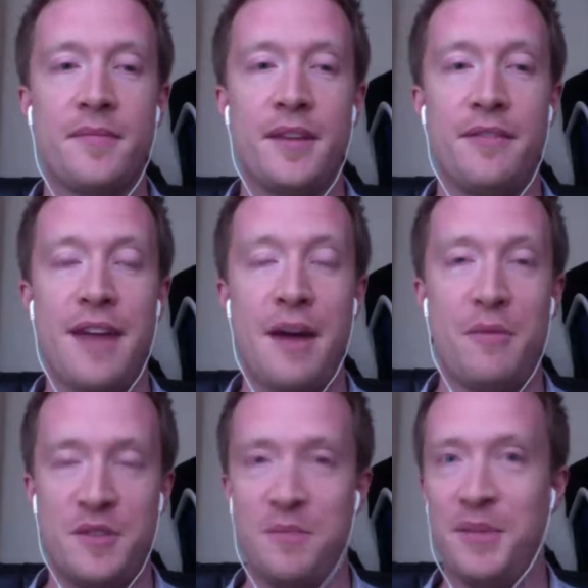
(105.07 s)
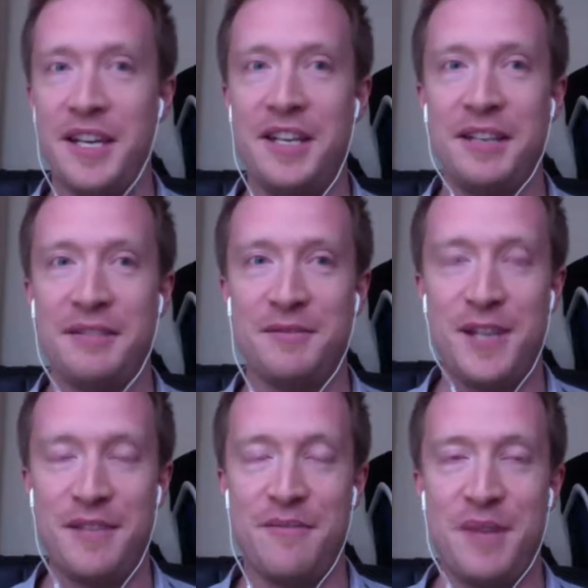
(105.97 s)
that was the beginning,
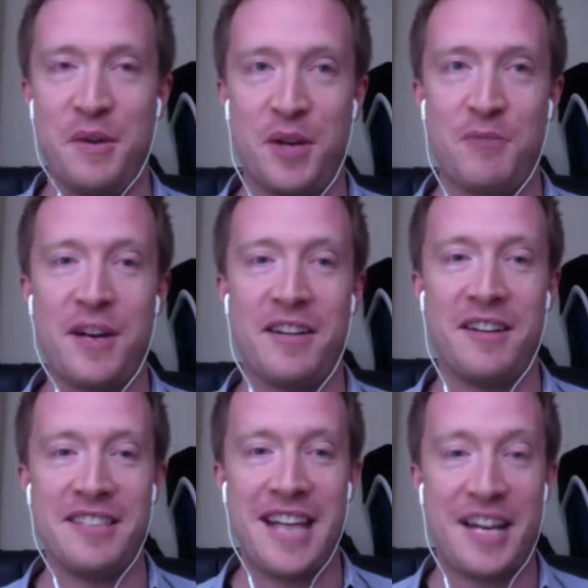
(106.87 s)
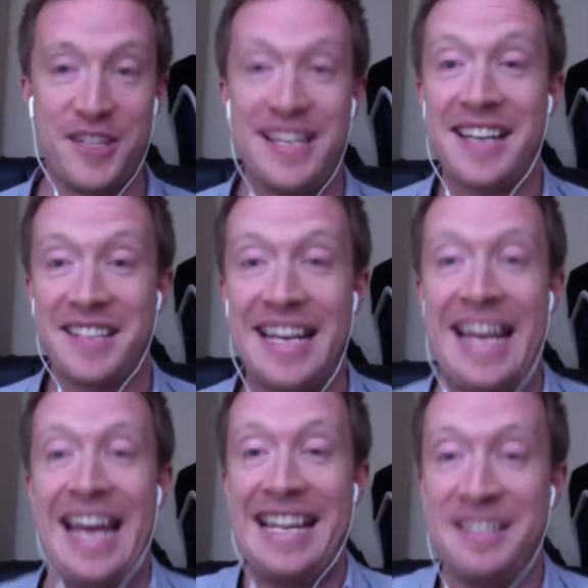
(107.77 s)
really, for me, when I realized, actually, yes, I
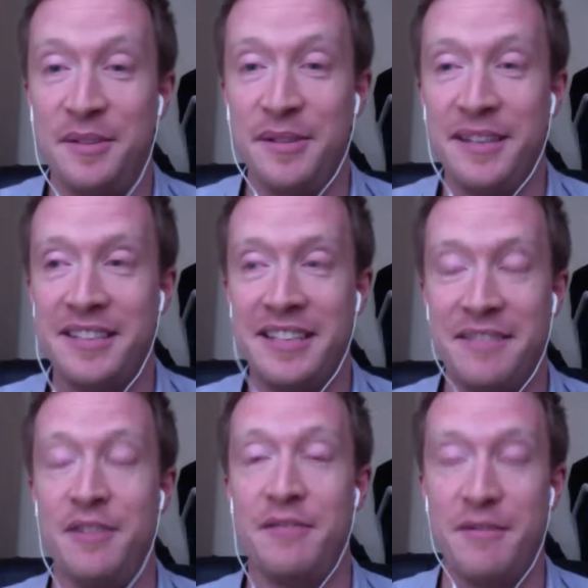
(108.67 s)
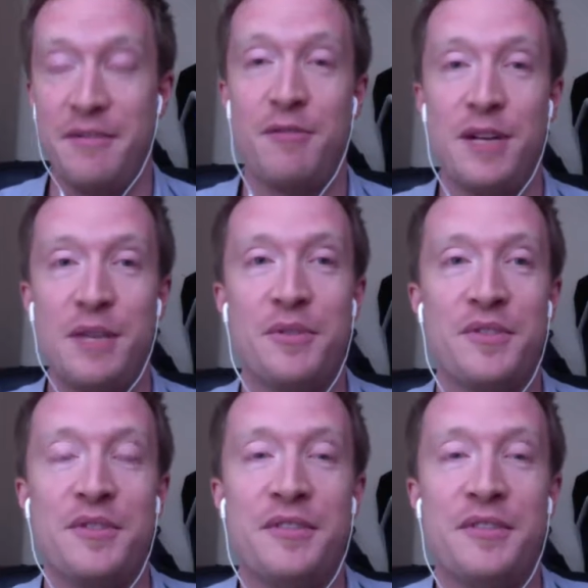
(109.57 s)
can do it if I really want to.